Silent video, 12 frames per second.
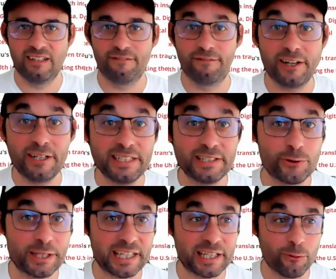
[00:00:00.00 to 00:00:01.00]
Very
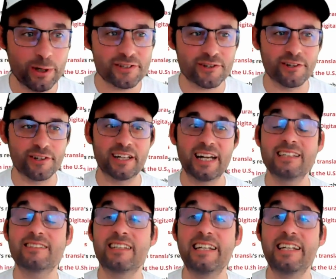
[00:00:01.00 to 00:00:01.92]
tricky question. Has